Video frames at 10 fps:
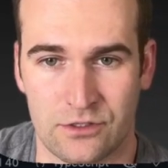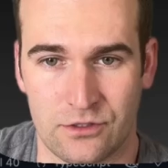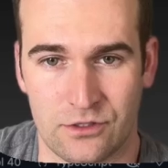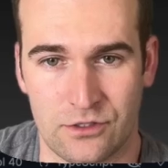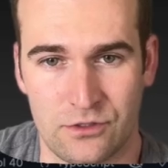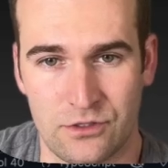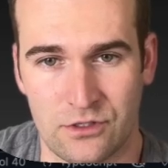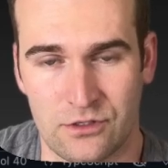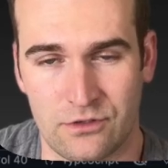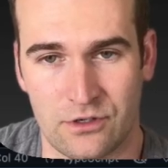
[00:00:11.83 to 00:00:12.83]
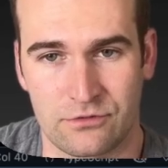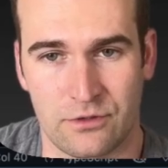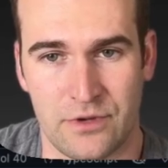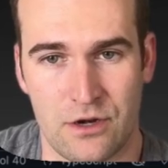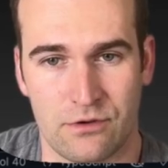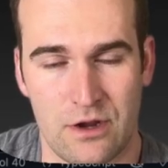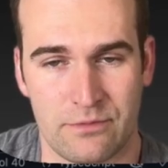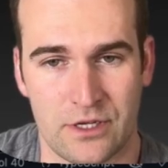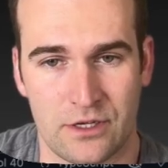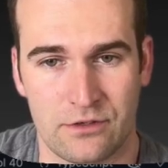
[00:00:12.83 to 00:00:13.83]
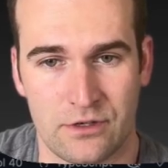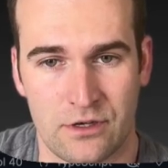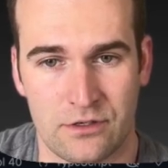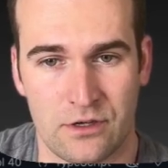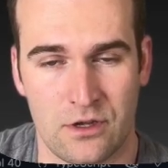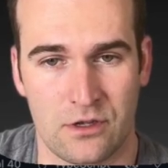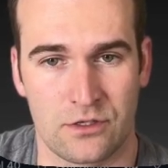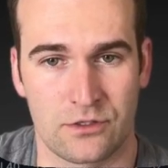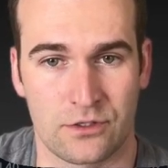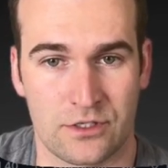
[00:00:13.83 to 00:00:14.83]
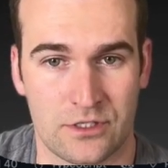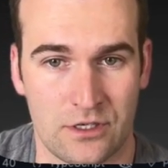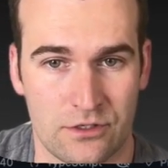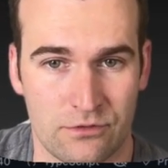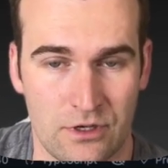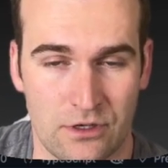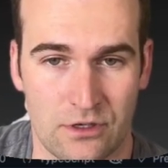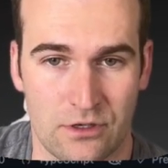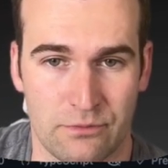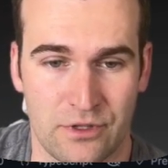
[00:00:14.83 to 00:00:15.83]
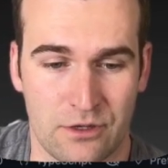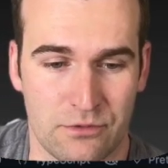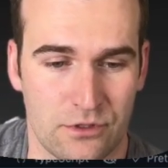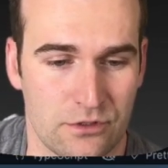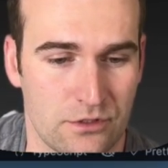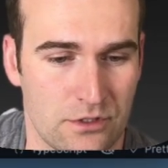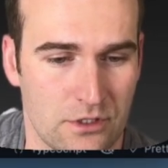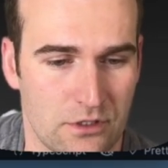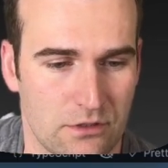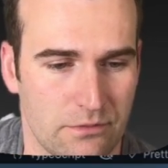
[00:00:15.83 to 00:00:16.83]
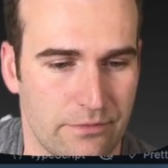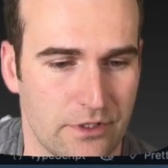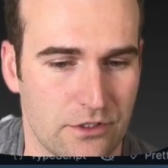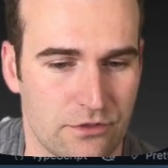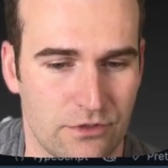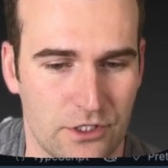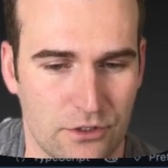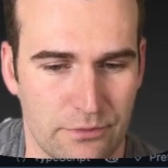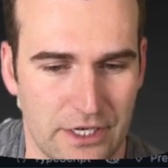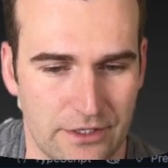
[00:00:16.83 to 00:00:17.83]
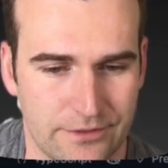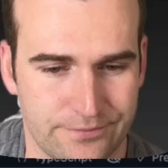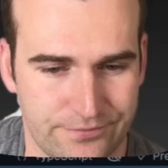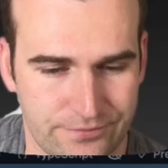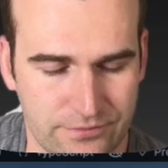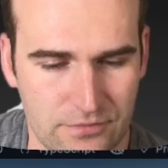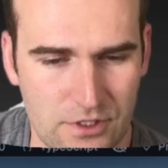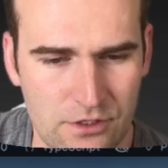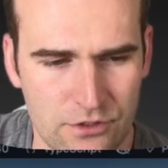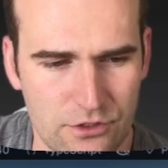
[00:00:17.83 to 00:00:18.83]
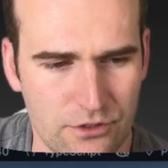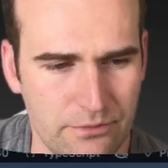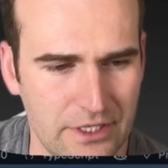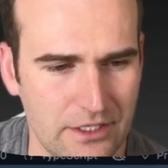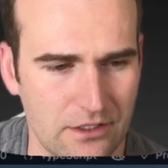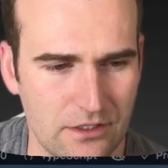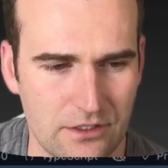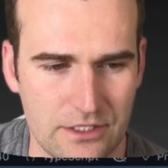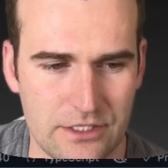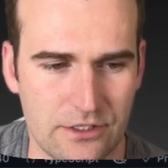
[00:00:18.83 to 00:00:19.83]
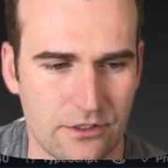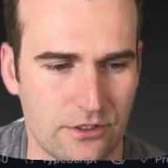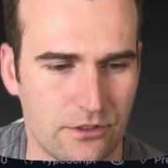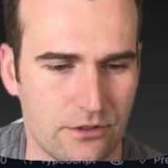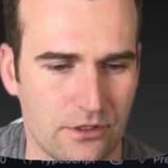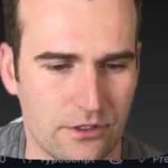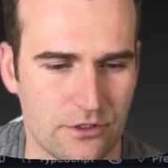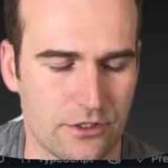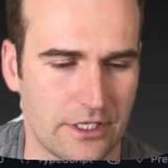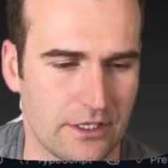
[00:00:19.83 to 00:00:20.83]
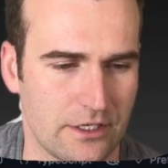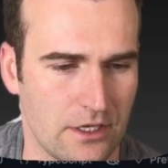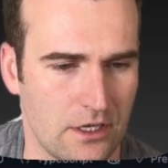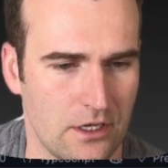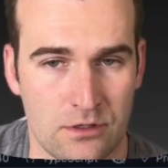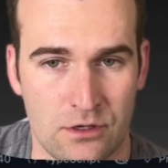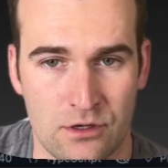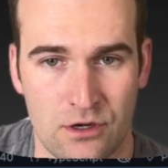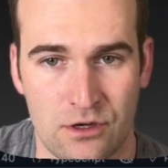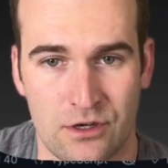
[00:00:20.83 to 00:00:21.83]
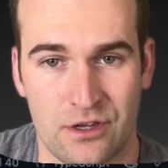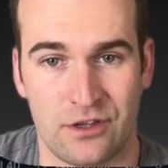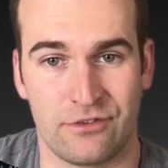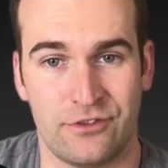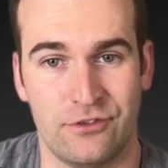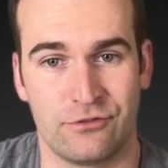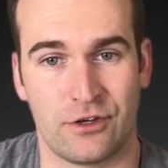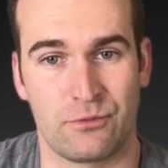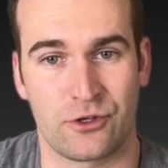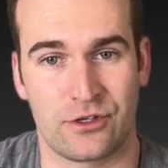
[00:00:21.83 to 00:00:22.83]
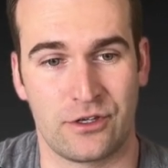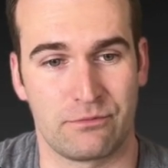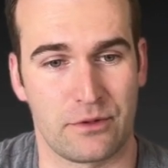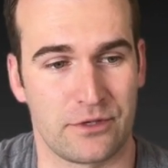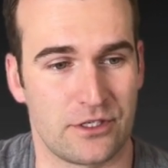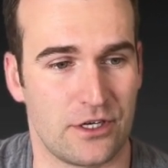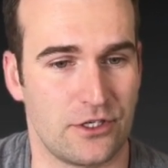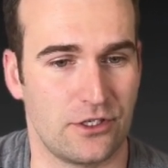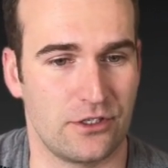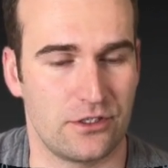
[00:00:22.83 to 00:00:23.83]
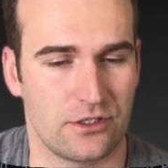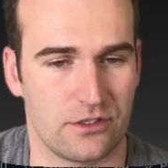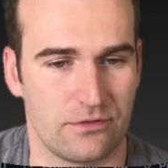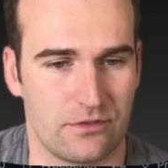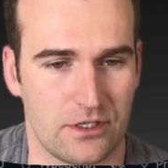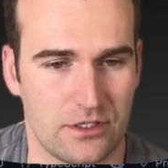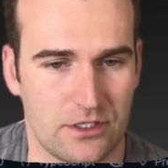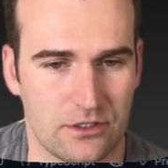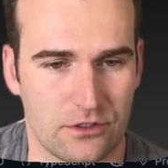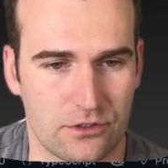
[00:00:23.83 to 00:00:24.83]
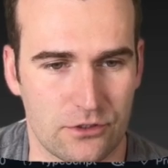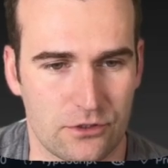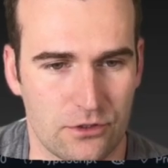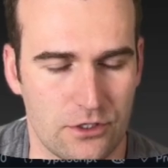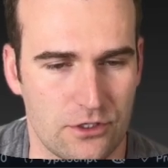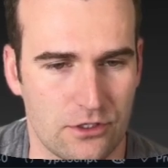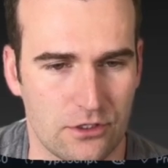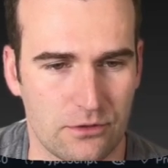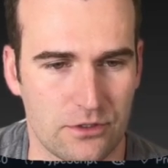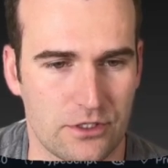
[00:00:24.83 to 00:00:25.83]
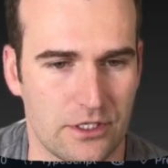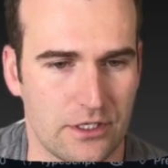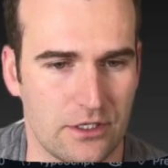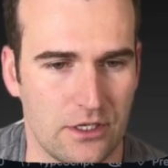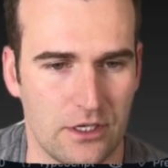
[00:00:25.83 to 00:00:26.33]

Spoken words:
So this is a little hard for me to wrap my head around, so I decided to write a blog post and make this video about it to make it a little easier to understand. There are a few framework implementations of async local storage. We're seeing